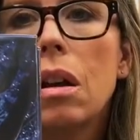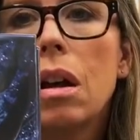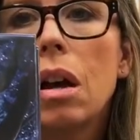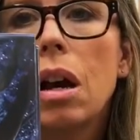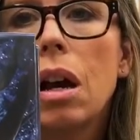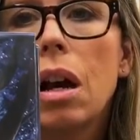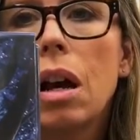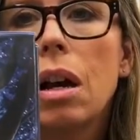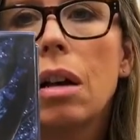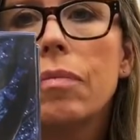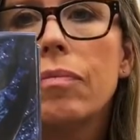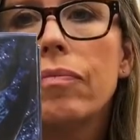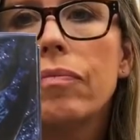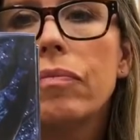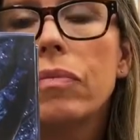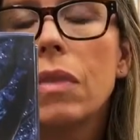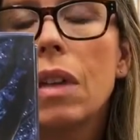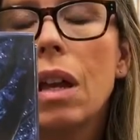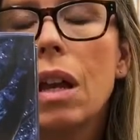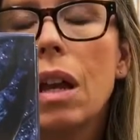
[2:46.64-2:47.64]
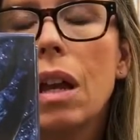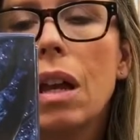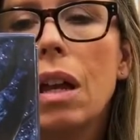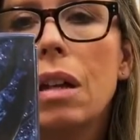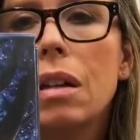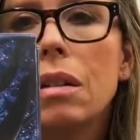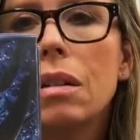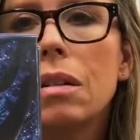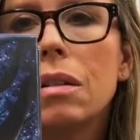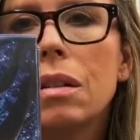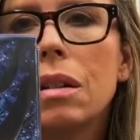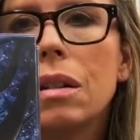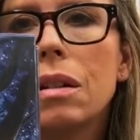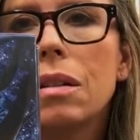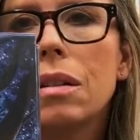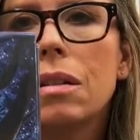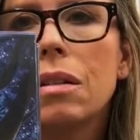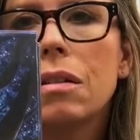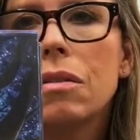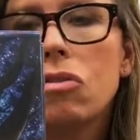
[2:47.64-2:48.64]
and
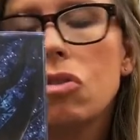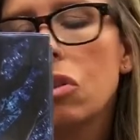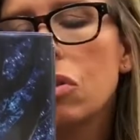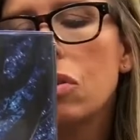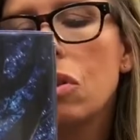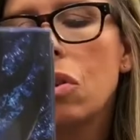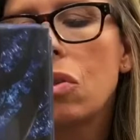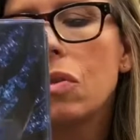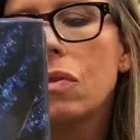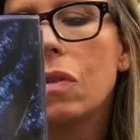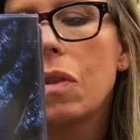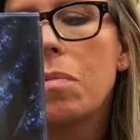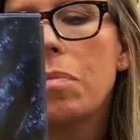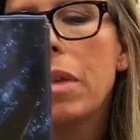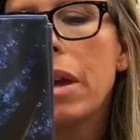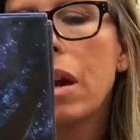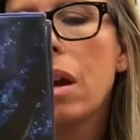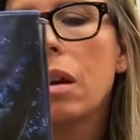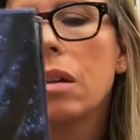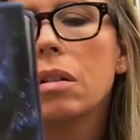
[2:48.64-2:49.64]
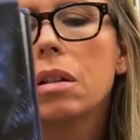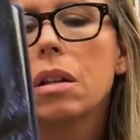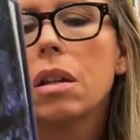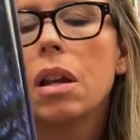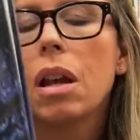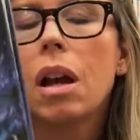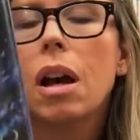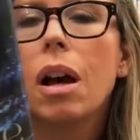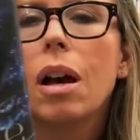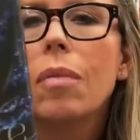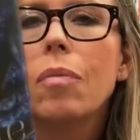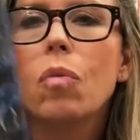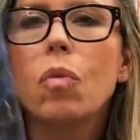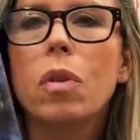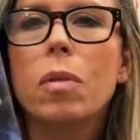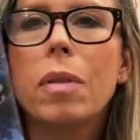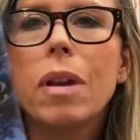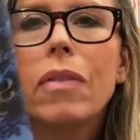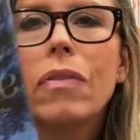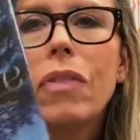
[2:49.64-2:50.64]
it just goes from there. One
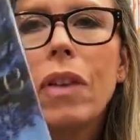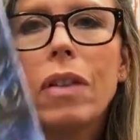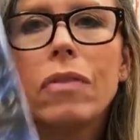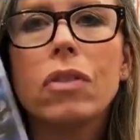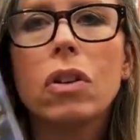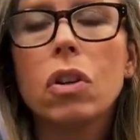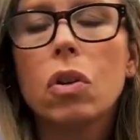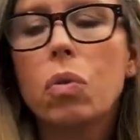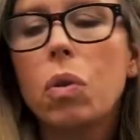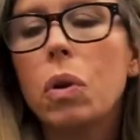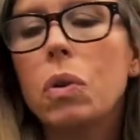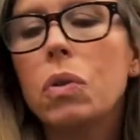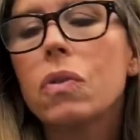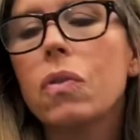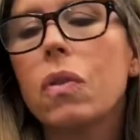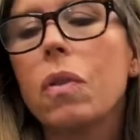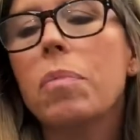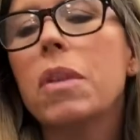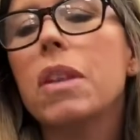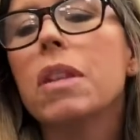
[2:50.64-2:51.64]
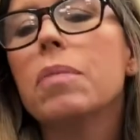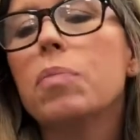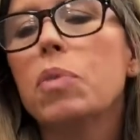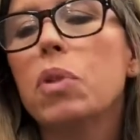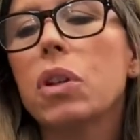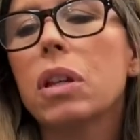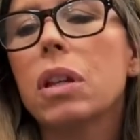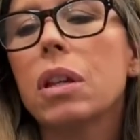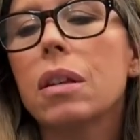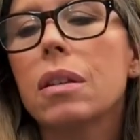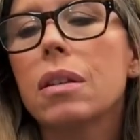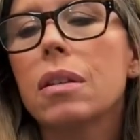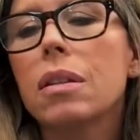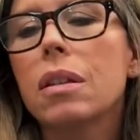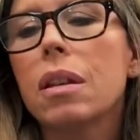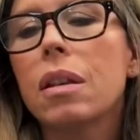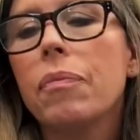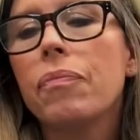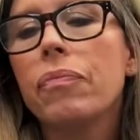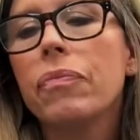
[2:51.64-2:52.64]
of my favorite quotes from this book is,
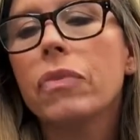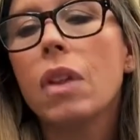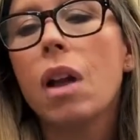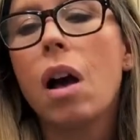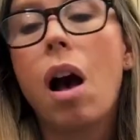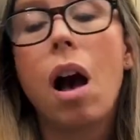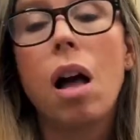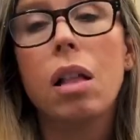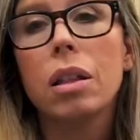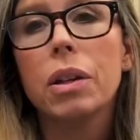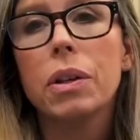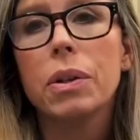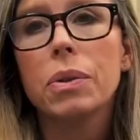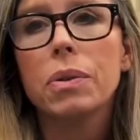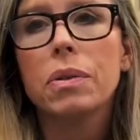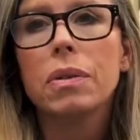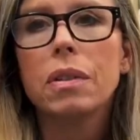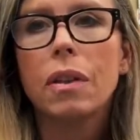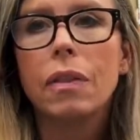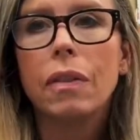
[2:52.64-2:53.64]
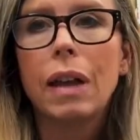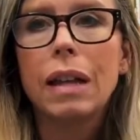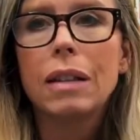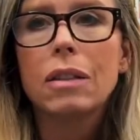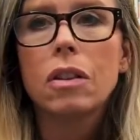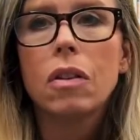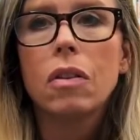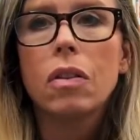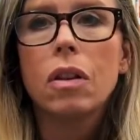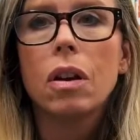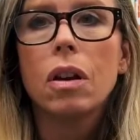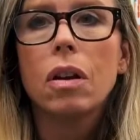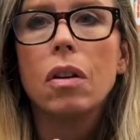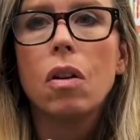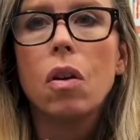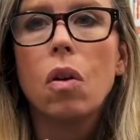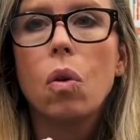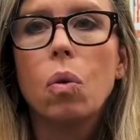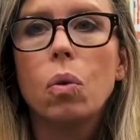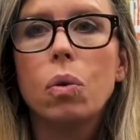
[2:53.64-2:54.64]
hollows, and that's are the
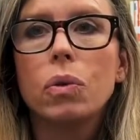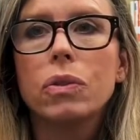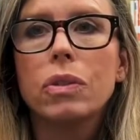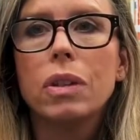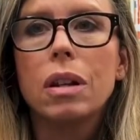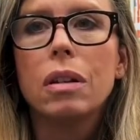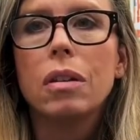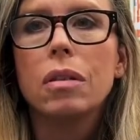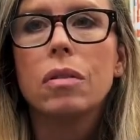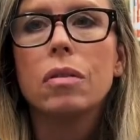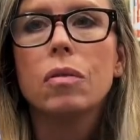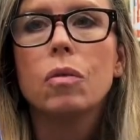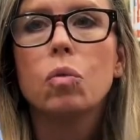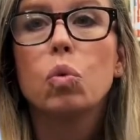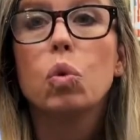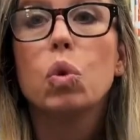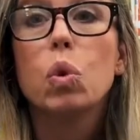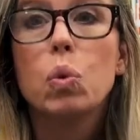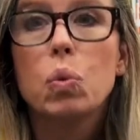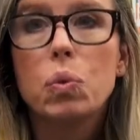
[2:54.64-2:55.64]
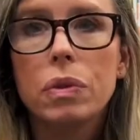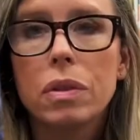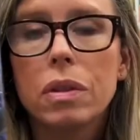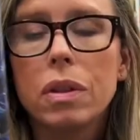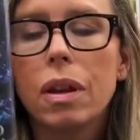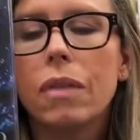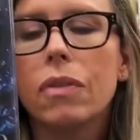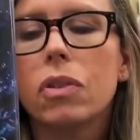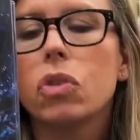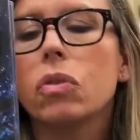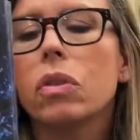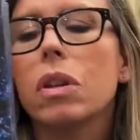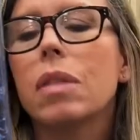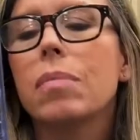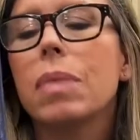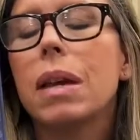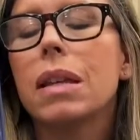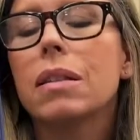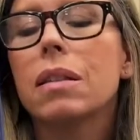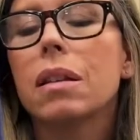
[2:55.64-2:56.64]
holes and wounds of a tree,
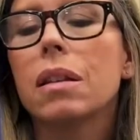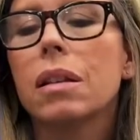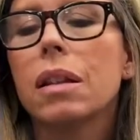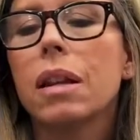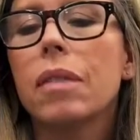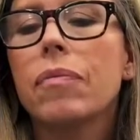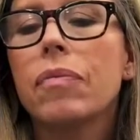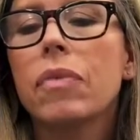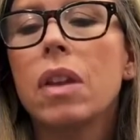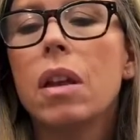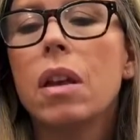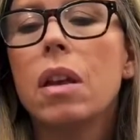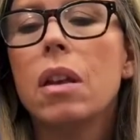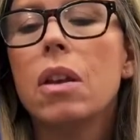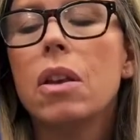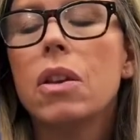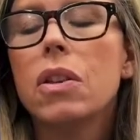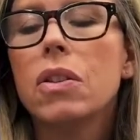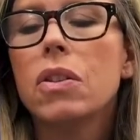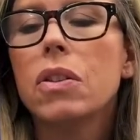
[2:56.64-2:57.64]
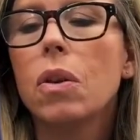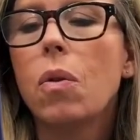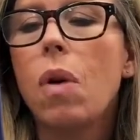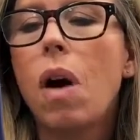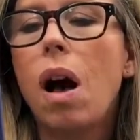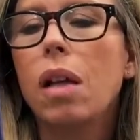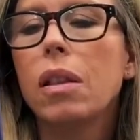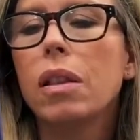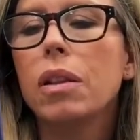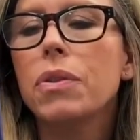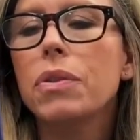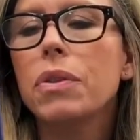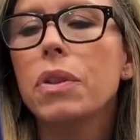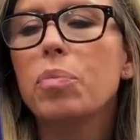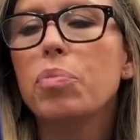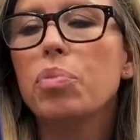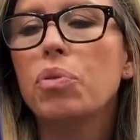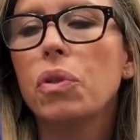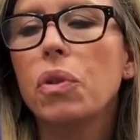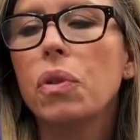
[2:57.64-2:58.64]
basically. So hollows are
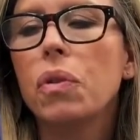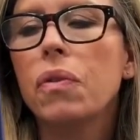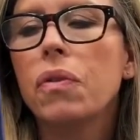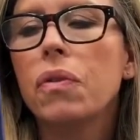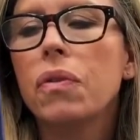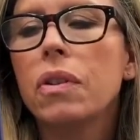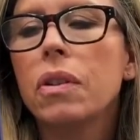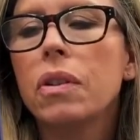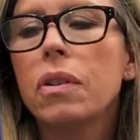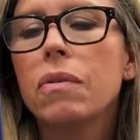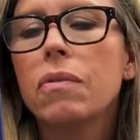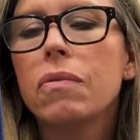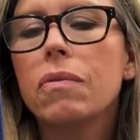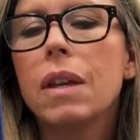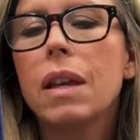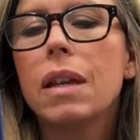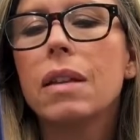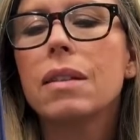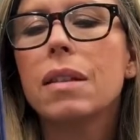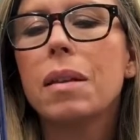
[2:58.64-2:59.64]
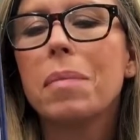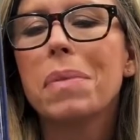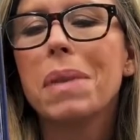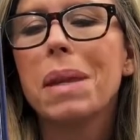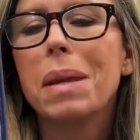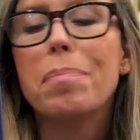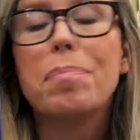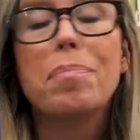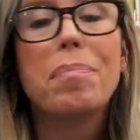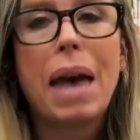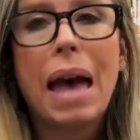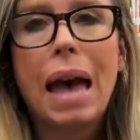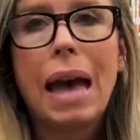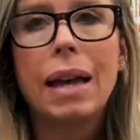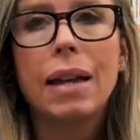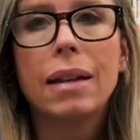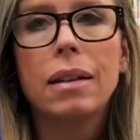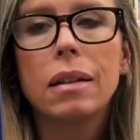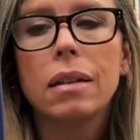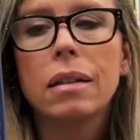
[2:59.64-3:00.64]
proof that something
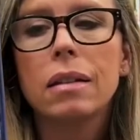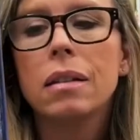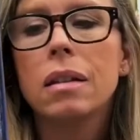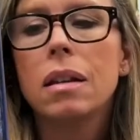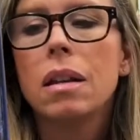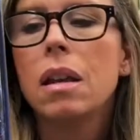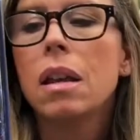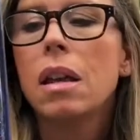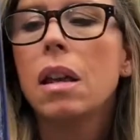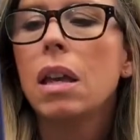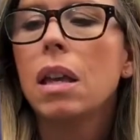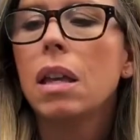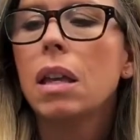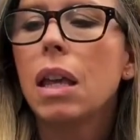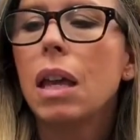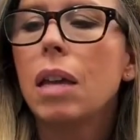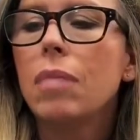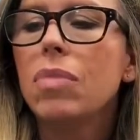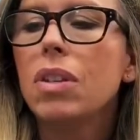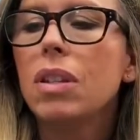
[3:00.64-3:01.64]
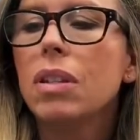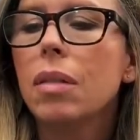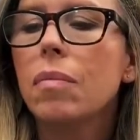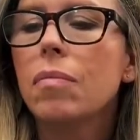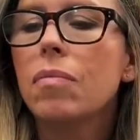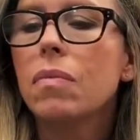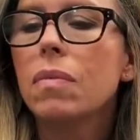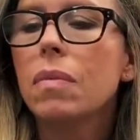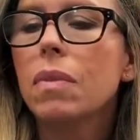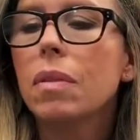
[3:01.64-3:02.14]
bad can be Let